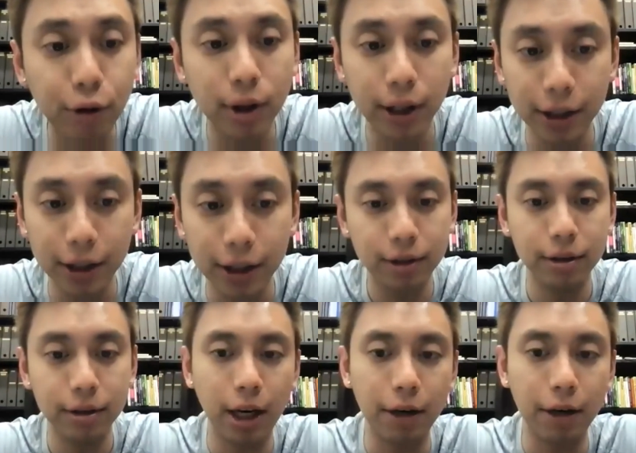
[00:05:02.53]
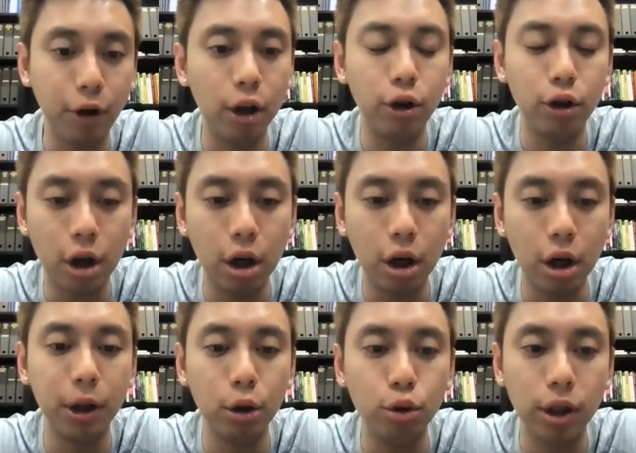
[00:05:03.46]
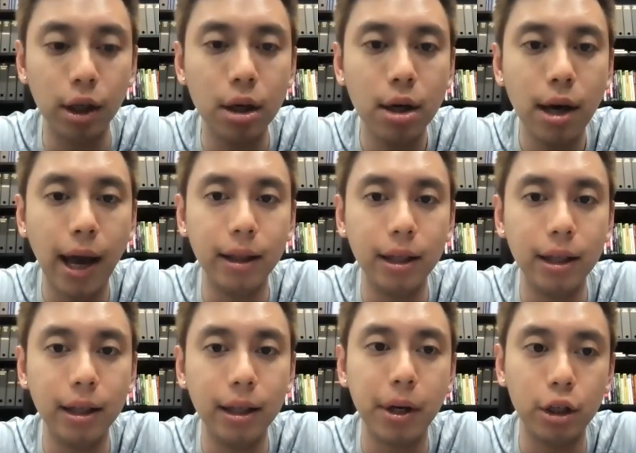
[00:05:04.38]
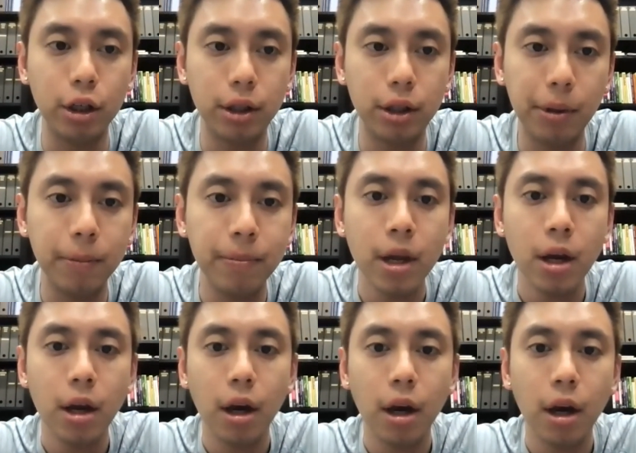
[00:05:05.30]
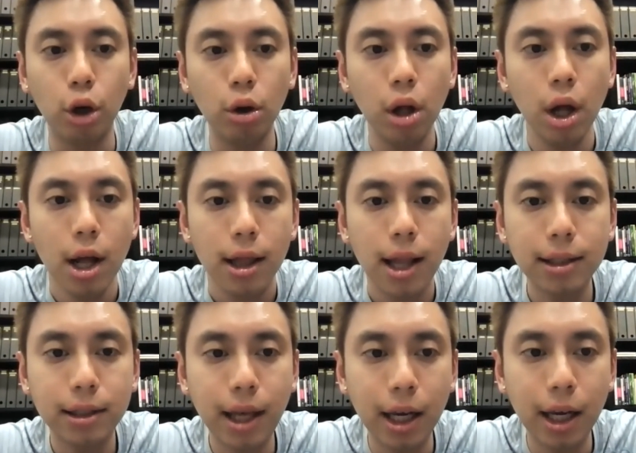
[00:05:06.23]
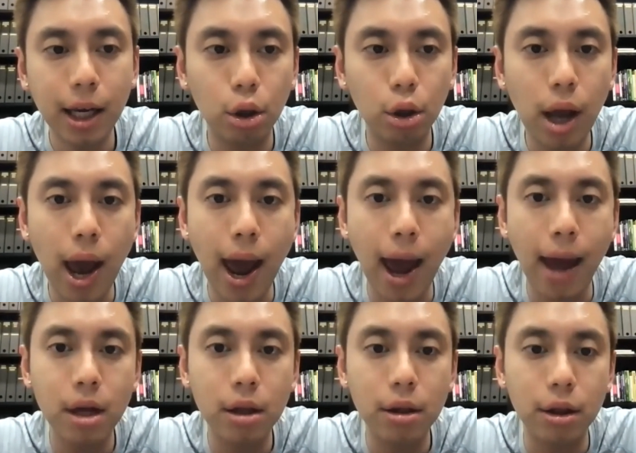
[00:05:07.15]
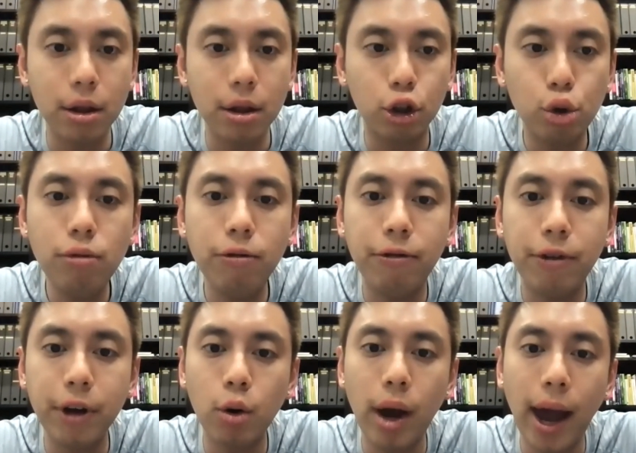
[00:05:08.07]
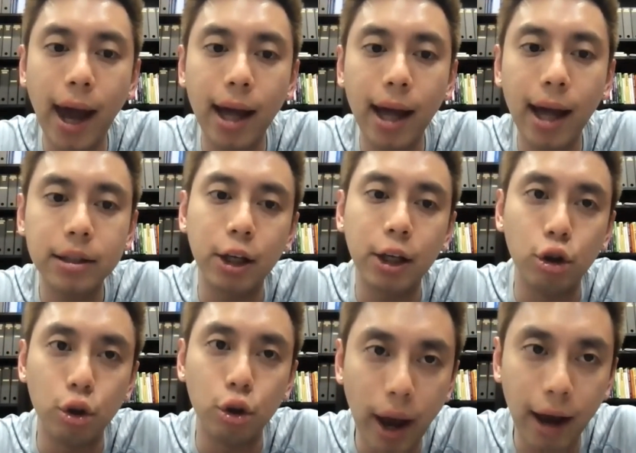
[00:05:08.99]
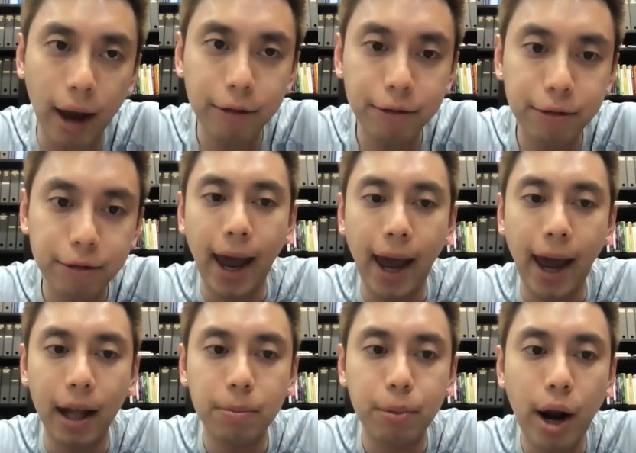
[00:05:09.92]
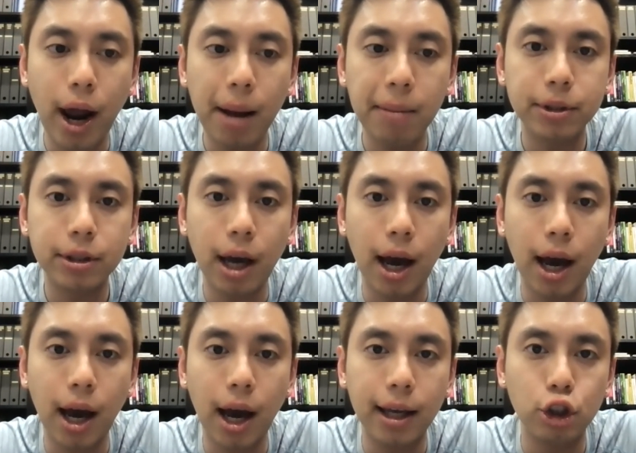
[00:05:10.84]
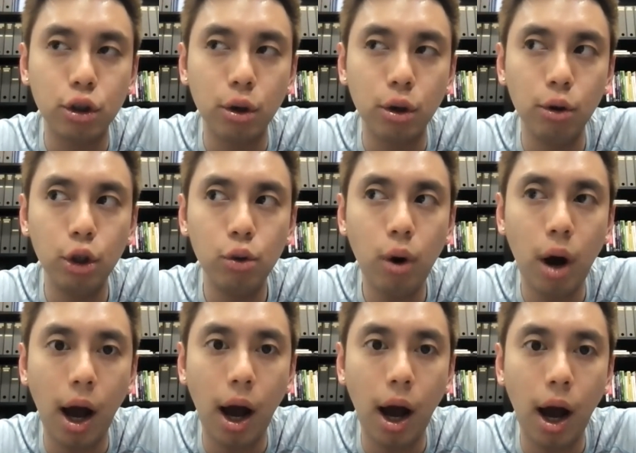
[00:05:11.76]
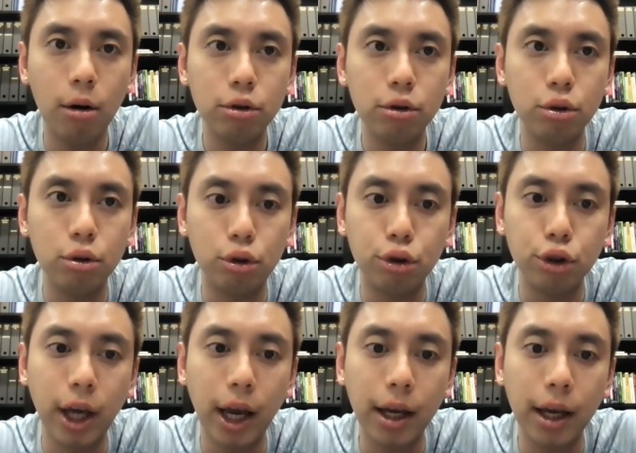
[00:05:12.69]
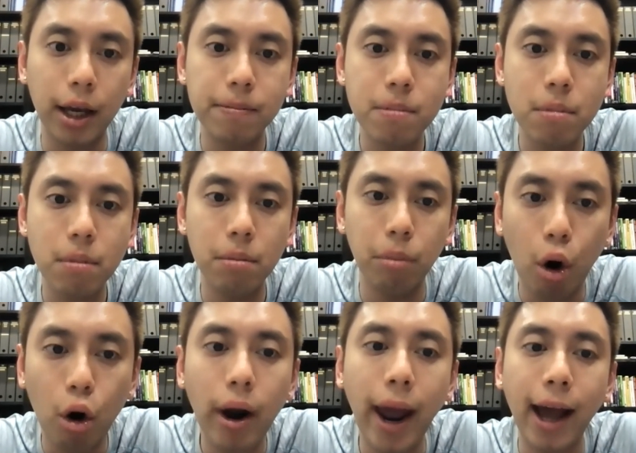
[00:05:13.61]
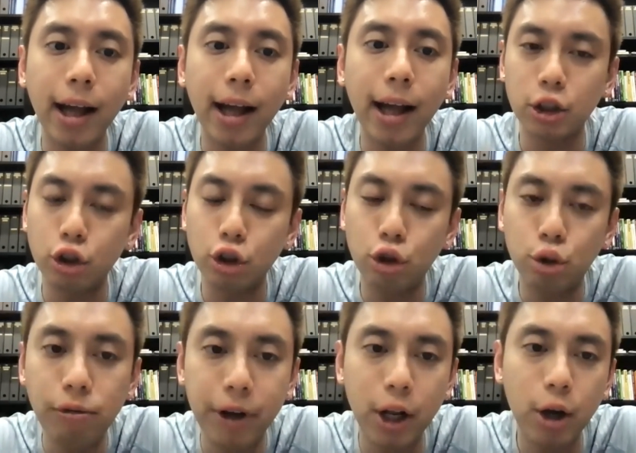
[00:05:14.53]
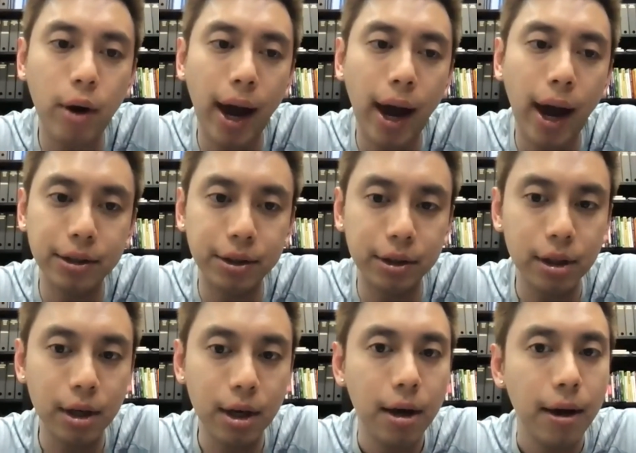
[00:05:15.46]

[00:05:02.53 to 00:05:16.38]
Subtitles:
very least. Okay, if not, you're gonna be losing and leaving money on the table. Okay, so let's take a look at the 2 video ads that you do have, and perhaps I can show you how to create more ads, because 2 video ads